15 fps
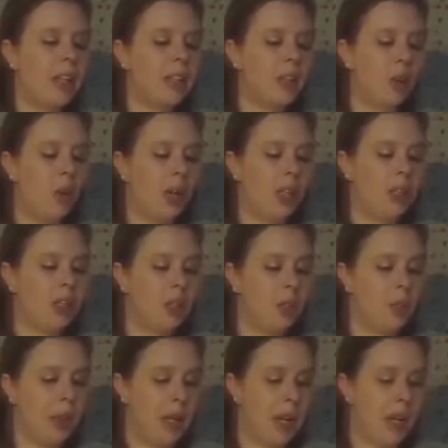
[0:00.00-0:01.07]
going to
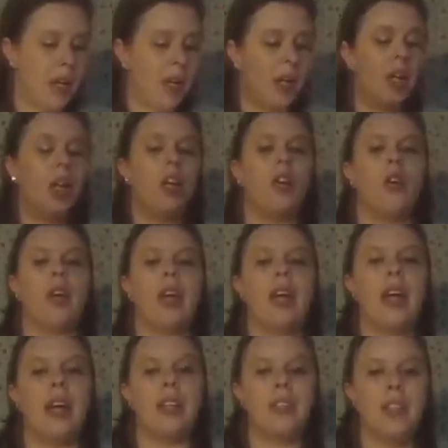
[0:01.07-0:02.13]
be green
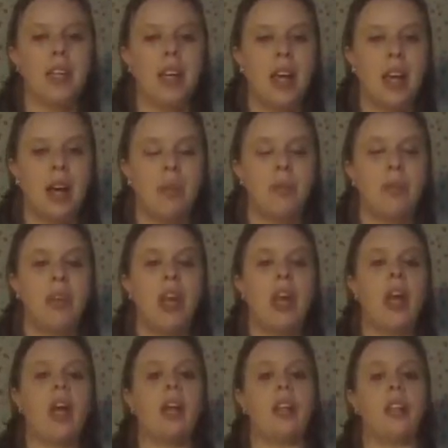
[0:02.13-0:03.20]
eggs and ham.
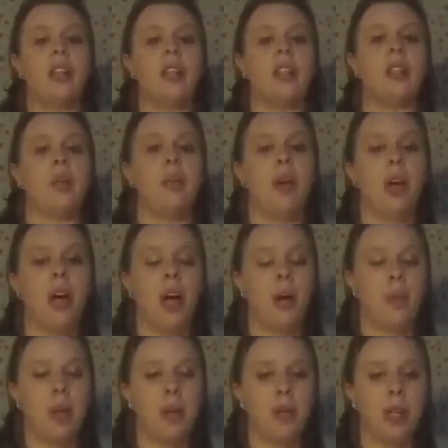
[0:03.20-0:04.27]
And this is a book I'm
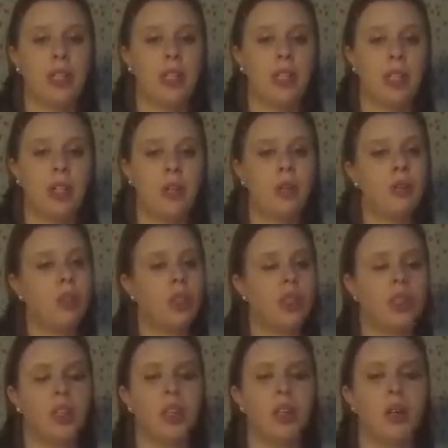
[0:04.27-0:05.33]
going to read to you
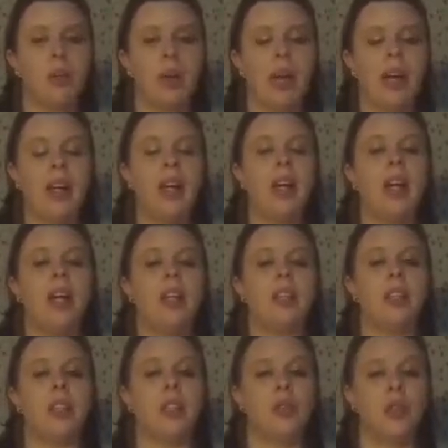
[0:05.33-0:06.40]
just a little bit.
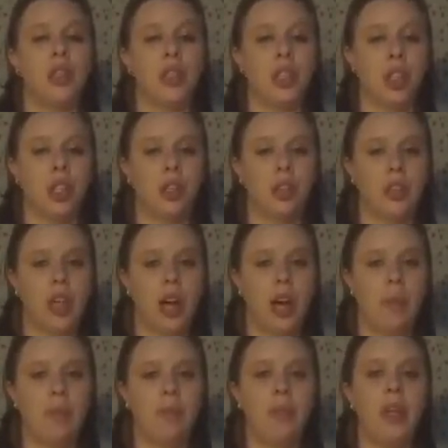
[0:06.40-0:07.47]
This is for circle
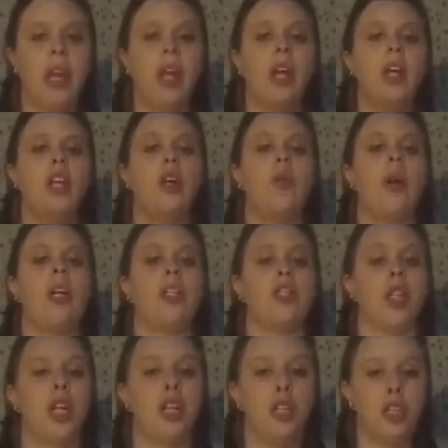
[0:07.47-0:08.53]
time. You want to
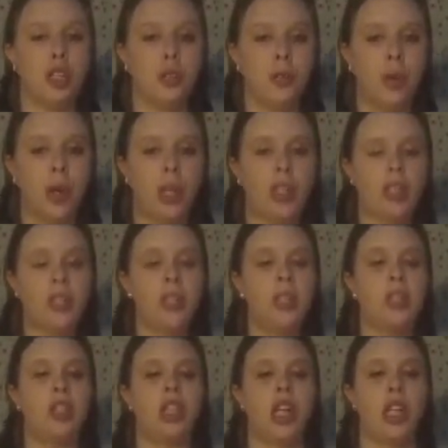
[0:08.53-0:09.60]
change your voice,
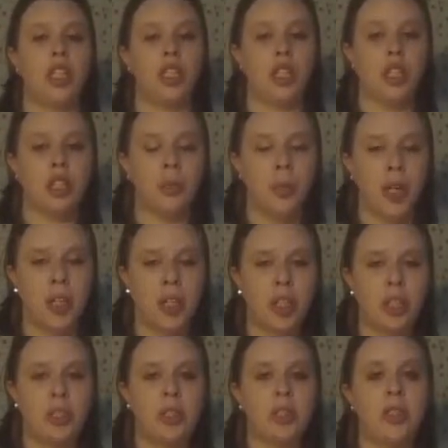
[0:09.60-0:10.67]
change your
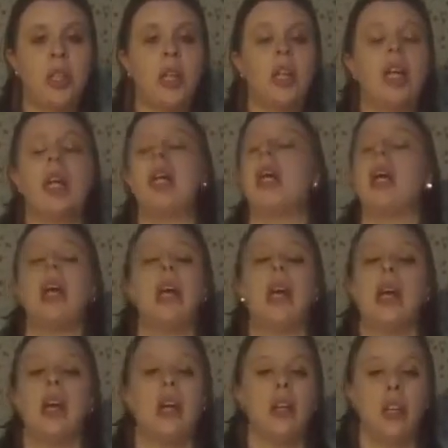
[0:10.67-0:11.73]
expressions,
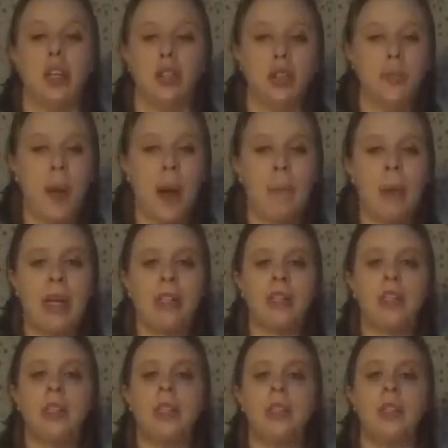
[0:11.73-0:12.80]
use
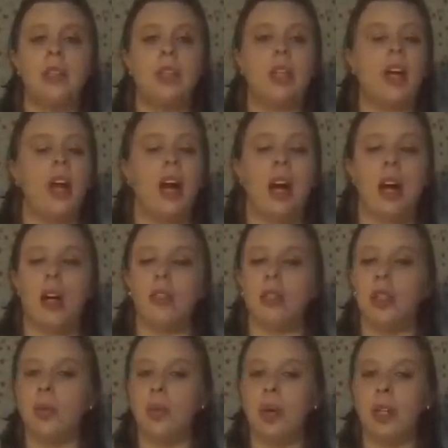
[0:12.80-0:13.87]
puppets,
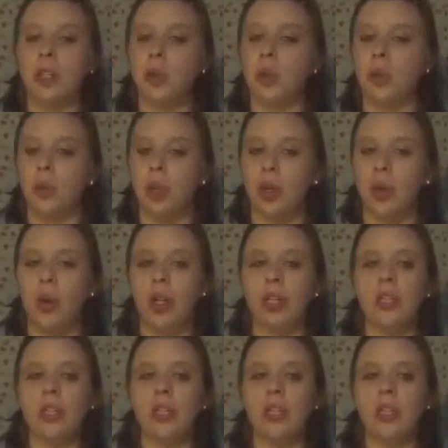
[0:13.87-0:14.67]
do books with recordings,